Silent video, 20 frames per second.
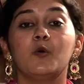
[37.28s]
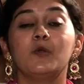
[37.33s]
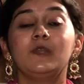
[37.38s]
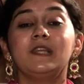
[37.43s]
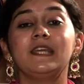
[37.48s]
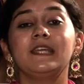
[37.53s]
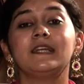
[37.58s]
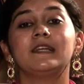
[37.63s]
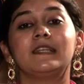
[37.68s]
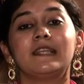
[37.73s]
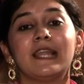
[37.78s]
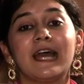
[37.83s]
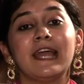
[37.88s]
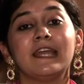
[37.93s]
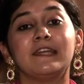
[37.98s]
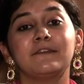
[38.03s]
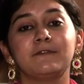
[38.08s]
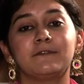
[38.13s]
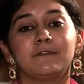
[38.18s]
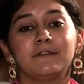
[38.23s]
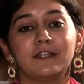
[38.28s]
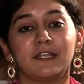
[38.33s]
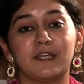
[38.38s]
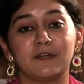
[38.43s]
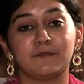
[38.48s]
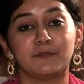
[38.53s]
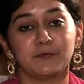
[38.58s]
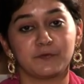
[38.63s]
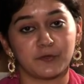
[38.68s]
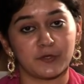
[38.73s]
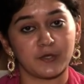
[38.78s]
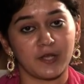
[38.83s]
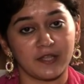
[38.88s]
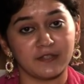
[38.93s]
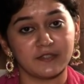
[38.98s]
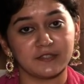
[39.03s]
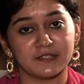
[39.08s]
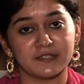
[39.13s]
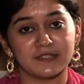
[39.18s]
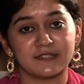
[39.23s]
Only a life lived for
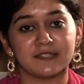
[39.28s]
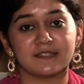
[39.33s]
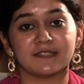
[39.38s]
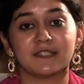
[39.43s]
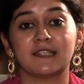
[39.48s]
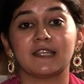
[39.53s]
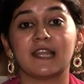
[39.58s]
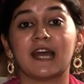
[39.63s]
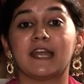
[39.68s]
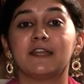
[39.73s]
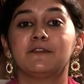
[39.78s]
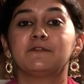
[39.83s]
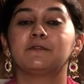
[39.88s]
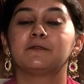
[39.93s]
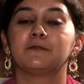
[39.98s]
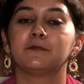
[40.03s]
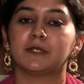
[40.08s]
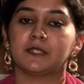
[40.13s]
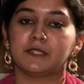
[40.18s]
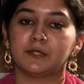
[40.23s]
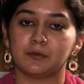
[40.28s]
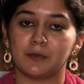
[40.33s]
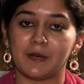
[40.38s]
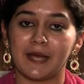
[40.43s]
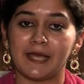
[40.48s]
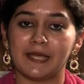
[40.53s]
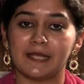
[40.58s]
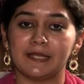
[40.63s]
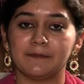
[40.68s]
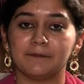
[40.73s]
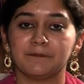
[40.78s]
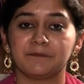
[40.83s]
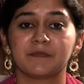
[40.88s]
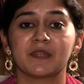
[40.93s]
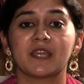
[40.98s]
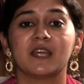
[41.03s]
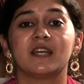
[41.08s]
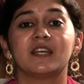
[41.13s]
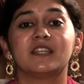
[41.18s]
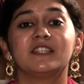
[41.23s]
others is a life worthwhile.
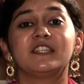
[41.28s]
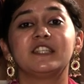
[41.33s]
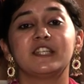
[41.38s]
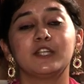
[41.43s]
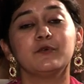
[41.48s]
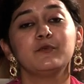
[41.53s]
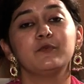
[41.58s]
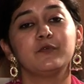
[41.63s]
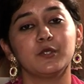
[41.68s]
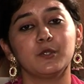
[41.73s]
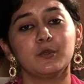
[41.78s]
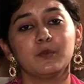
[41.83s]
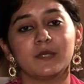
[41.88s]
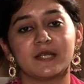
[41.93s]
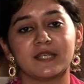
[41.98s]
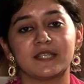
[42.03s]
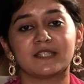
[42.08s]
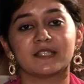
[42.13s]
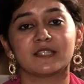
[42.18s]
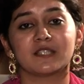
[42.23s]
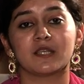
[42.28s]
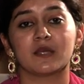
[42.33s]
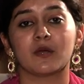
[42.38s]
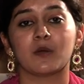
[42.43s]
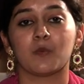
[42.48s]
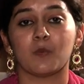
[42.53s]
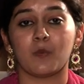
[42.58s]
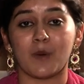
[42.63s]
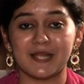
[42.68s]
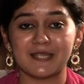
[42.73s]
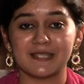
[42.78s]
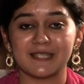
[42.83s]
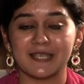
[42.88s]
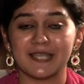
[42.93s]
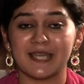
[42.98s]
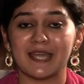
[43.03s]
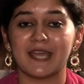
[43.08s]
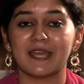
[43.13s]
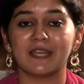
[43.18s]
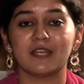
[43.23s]
Dear viewers, once
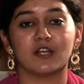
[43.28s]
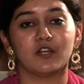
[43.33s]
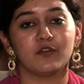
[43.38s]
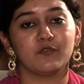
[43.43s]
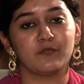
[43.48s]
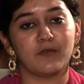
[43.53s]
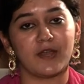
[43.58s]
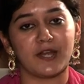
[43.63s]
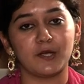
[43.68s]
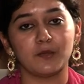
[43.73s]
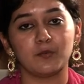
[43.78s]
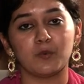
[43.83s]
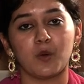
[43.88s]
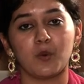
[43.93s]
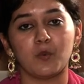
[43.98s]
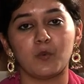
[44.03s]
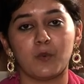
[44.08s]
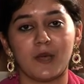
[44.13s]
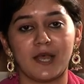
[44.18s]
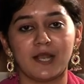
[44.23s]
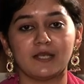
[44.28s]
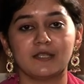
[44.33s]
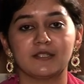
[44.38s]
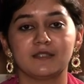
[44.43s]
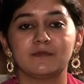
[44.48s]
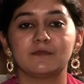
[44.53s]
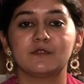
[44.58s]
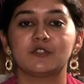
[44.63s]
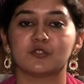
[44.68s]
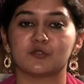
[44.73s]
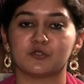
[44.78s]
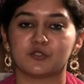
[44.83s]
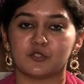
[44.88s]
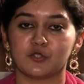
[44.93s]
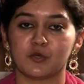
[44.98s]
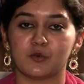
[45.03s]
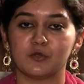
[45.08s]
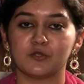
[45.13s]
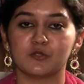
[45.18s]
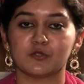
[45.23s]
again a very warm welcome to
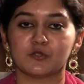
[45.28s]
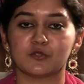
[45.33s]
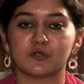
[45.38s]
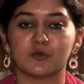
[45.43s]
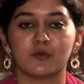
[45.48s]
Soul